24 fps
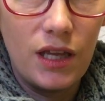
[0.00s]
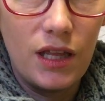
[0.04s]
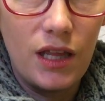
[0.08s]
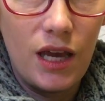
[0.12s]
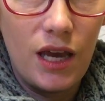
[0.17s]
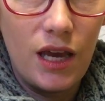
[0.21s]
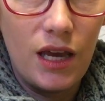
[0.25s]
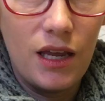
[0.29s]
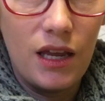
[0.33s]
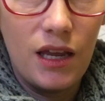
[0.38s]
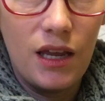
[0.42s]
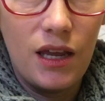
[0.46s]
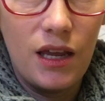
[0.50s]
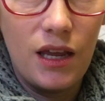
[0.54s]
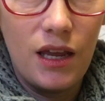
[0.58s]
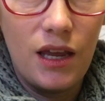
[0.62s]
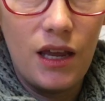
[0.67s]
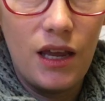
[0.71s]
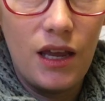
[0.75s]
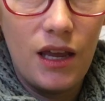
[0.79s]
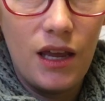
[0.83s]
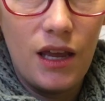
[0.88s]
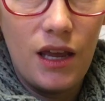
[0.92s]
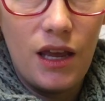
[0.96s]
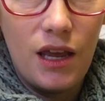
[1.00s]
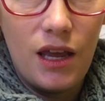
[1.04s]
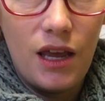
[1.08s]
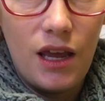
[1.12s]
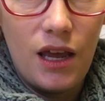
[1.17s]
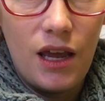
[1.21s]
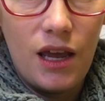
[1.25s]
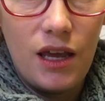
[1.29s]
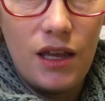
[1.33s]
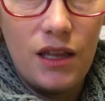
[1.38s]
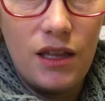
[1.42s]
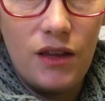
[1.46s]
that,
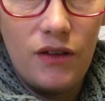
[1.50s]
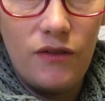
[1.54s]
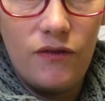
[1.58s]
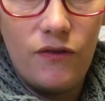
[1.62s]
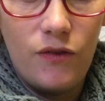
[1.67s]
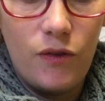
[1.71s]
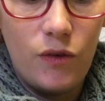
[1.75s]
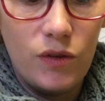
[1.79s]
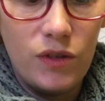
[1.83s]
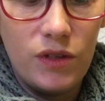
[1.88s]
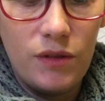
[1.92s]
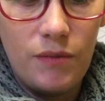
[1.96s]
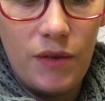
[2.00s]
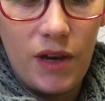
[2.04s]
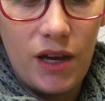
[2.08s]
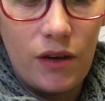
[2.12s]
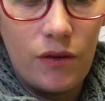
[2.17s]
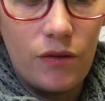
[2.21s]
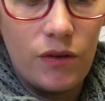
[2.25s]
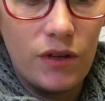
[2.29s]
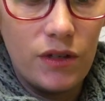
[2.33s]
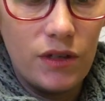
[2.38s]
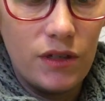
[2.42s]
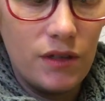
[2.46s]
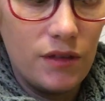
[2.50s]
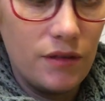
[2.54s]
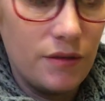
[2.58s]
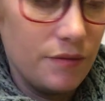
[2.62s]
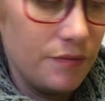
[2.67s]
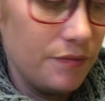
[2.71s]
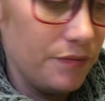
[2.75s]
and then fold it backwards.